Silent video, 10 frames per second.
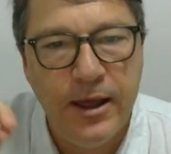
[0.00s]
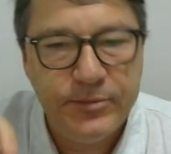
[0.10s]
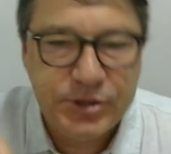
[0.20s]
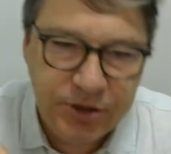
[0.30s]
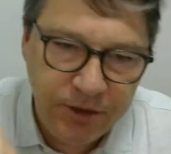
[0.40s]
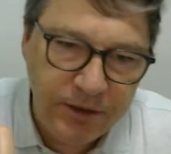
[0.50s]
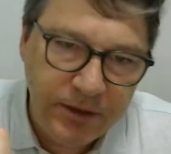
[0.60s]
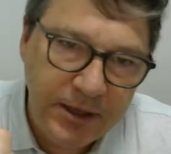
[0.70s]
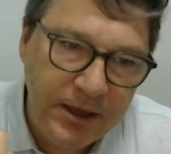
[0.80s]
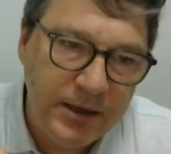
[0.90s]
so that
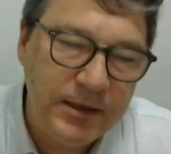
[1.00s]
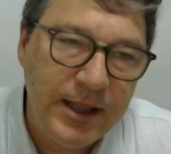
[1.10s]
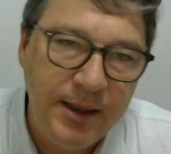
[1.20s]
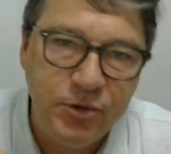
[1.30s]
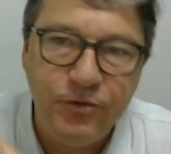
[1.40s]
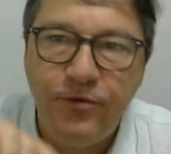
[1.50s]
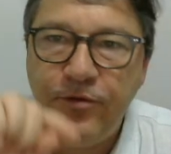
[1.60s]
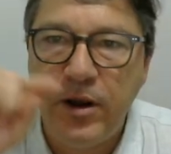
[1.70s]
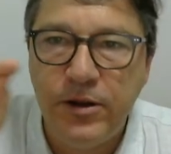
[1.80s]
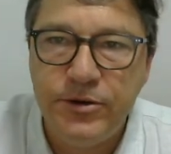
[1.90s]
the label
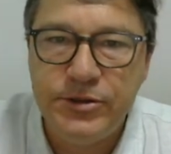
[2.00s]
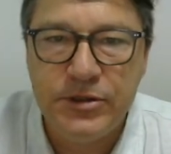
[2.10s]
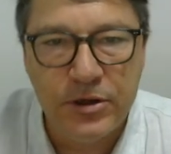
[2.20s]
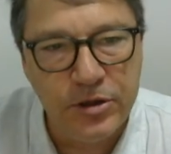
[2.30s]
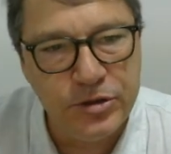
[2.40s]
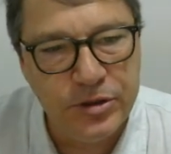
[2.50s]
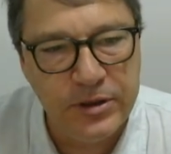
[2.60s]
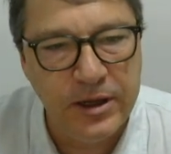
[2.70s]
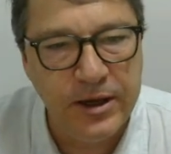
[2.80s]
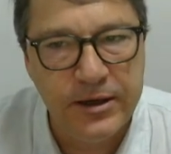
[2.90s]
follows the contour
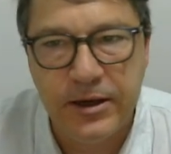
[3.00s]
line,